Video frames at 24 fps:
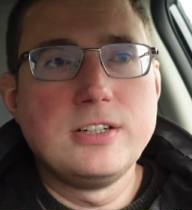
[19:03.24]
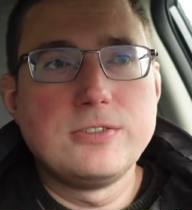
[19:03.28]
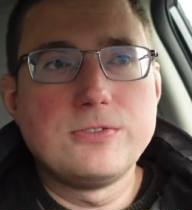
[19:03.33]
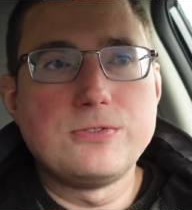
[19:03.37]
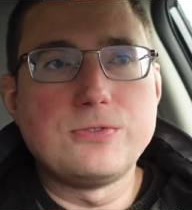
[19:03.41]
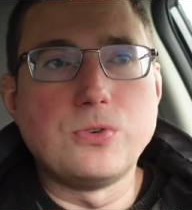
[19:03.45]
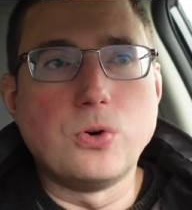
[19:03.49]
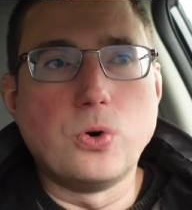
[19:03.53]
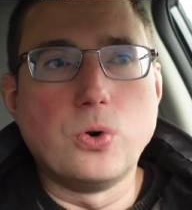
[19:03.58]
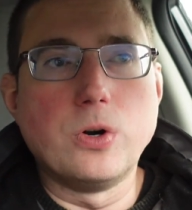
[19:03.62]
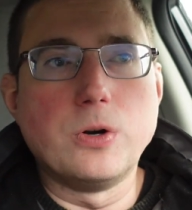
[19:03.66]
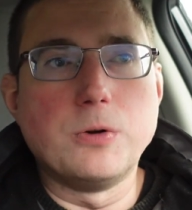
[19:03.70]

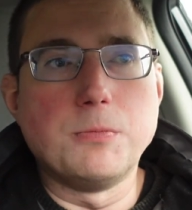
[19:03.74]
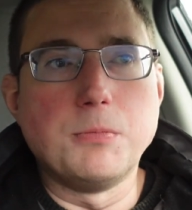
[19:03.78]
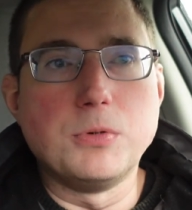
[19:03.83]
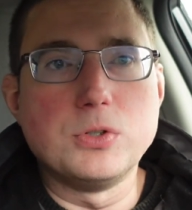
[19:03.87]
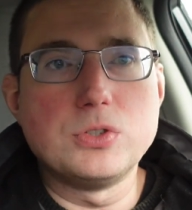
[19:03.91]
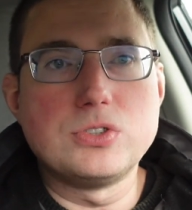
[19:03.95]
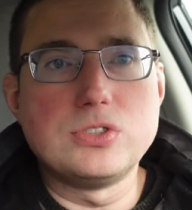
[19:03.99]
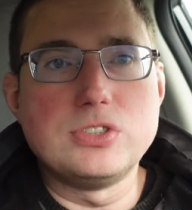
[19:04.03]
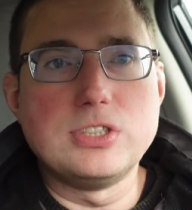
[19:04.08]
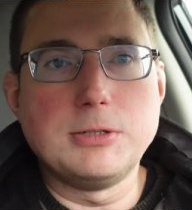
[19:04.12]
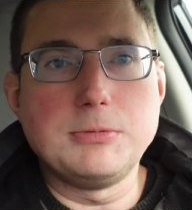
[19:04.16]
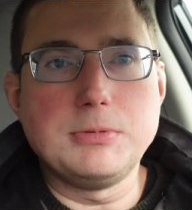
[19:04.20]
for
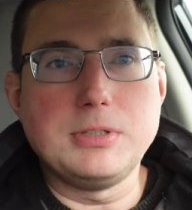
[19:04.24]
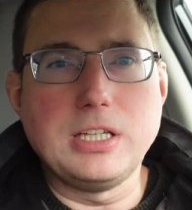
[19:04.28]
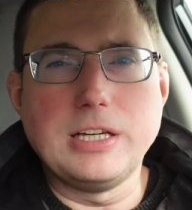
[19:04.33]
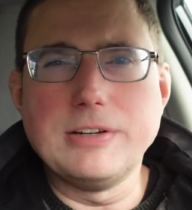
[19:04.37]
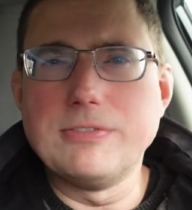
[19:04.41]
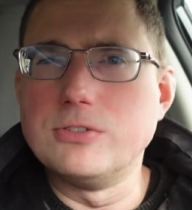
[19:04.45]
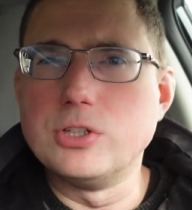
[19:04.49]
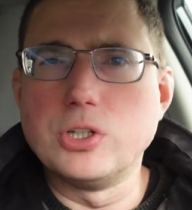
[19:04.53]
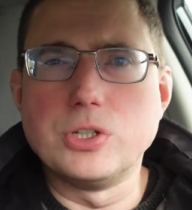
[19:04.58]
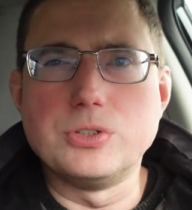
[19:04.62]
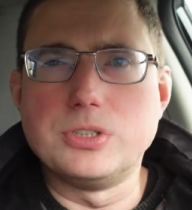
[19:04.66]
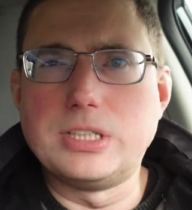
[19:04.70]
most of them,
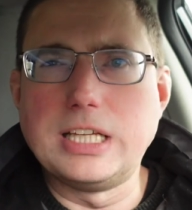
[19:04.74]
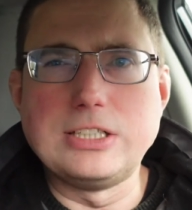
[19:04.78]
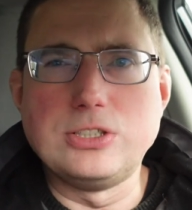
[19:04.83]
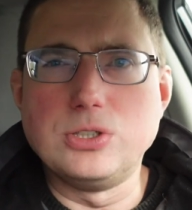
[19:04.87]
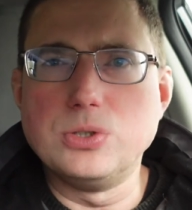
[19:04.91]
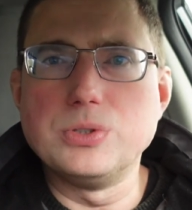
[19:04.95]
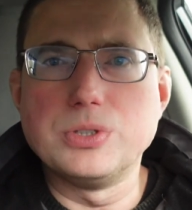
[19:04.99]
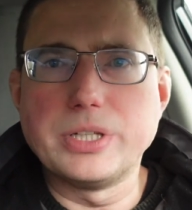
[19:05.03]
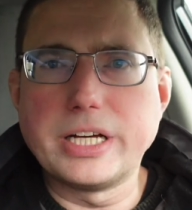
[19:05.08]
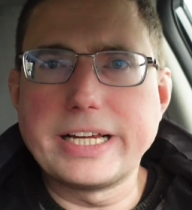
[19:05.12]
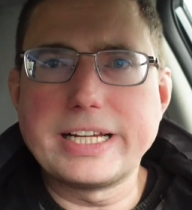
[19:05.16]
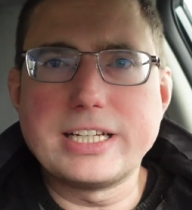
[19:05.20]
even though they
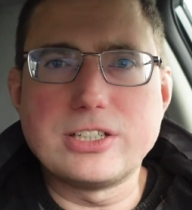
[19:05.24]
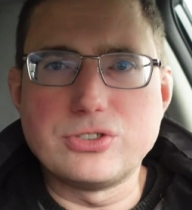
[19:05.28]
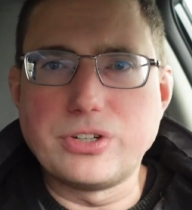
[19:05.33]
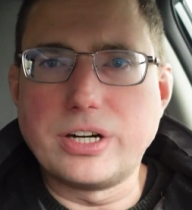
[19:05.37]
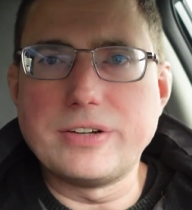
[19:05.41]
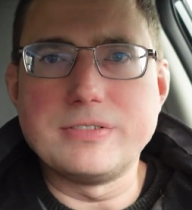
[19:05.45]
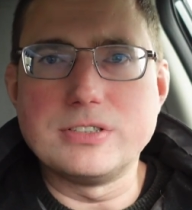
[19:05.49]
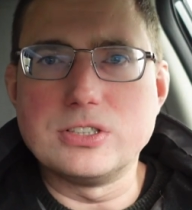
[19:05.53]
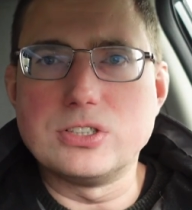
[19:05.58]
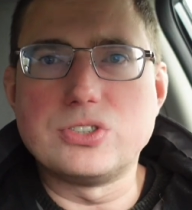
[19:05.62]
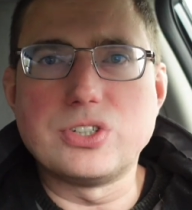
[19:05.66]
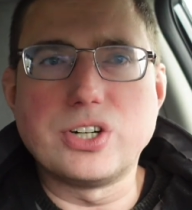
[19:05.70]
do like
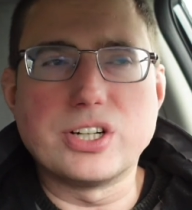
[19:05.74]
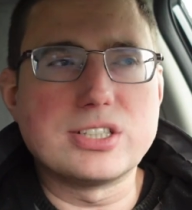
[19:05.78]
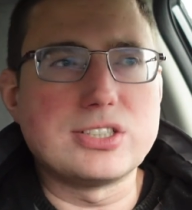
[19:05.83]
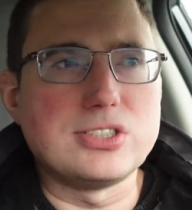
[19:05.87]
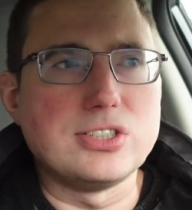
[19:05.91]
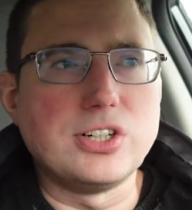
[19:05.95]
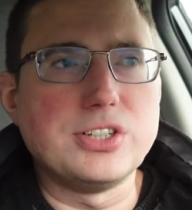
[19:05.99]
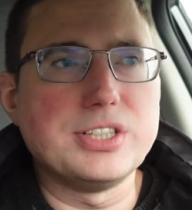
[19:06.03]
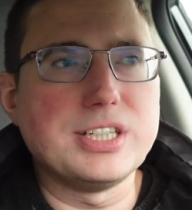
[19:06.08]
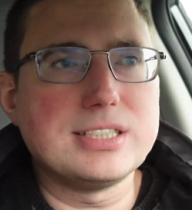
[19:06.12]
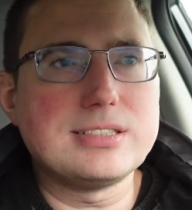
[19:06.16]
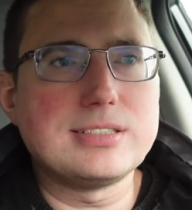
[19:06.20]
driving the trucks
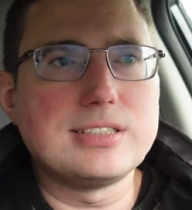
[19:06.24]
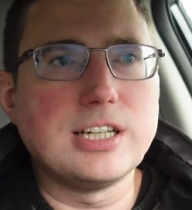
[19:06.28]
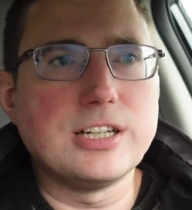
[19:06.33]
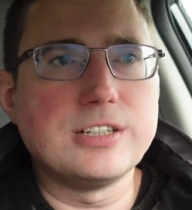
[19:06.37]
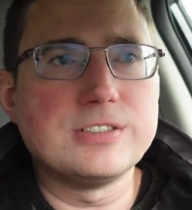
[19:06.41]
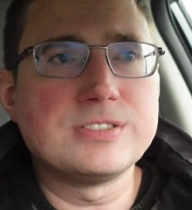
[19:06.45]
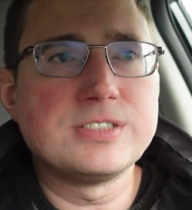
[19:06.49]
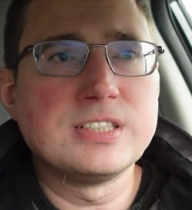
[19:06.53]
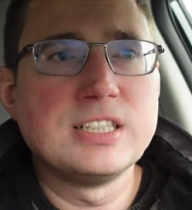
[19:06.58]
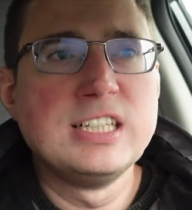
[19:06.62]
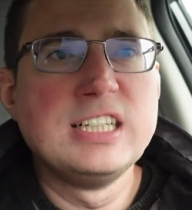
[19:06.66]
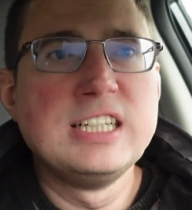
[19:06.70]
and all that
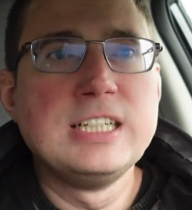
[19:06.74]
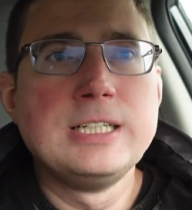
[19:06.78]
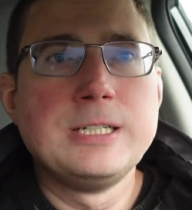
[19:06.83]
stuff.